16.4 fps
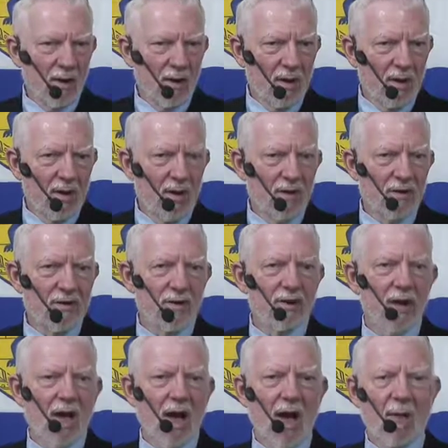It's a
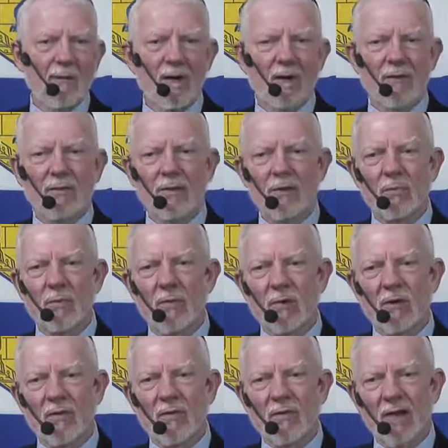time of the
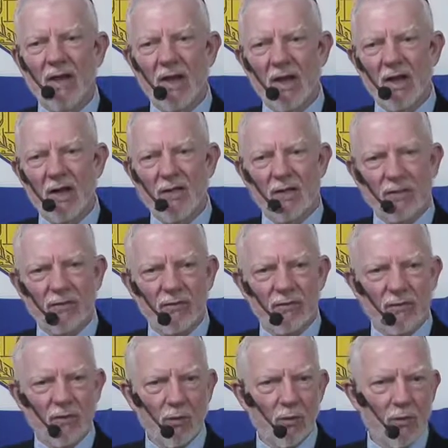purification for
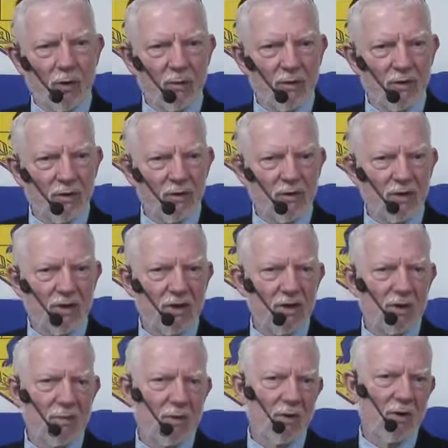the woman, that she is
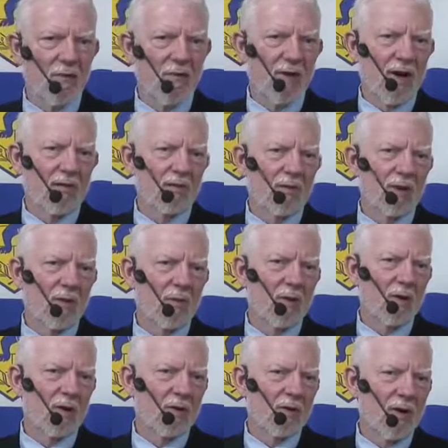purified from
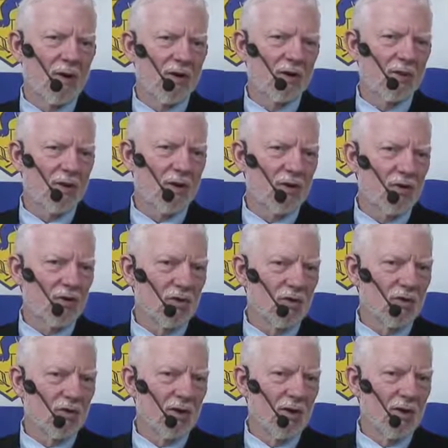her
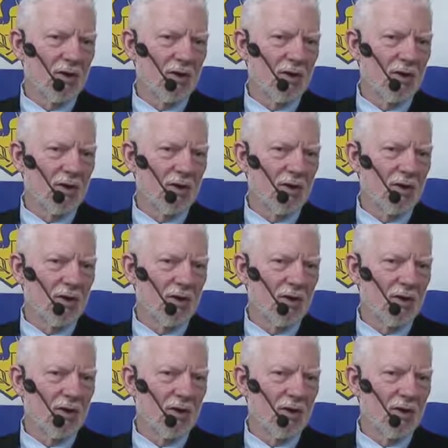transgressions.